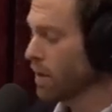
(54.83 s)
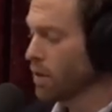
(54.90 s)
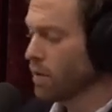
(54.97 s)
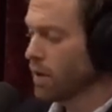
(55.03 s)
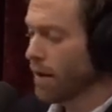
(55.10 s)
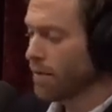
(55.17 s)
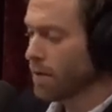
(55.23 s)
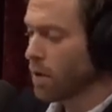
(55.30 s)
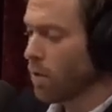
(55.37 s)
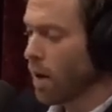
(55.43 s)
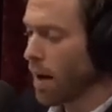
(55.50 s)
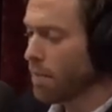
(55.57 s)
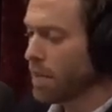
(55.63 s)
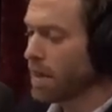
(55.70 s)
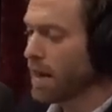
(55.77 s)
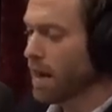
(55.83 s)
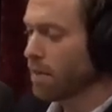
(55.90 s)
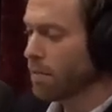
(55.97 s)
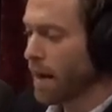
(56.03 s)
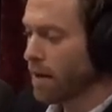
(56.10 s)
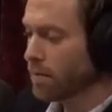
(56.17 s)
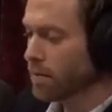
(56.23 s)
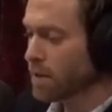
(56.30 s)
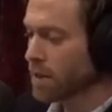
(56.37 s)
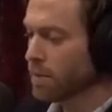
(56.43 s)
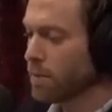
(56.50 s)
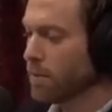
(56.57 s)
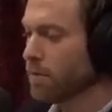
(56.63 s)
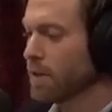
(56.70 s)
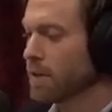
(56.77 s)
You'd have to go up and down mountains
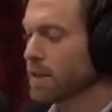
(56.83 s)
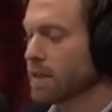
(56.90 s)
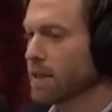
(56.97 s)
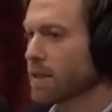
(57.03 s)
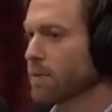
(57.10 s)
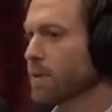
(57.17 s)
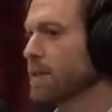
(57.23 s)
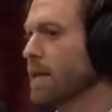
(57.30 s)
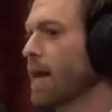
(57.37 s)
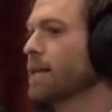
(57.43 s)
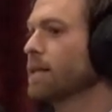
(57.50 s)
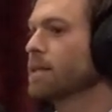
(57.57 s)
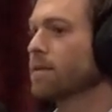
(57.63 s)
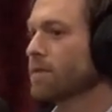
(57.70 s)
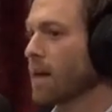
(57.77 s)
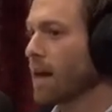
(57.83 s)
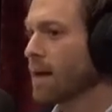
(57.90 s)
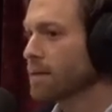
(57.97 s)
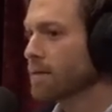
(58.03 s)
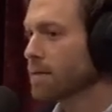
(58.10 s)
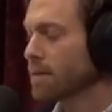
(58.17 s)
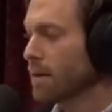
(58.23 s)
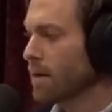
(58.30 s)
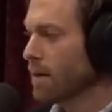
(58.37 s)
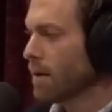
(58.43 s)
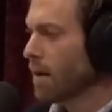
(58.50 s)
to move these things that were tens of tons,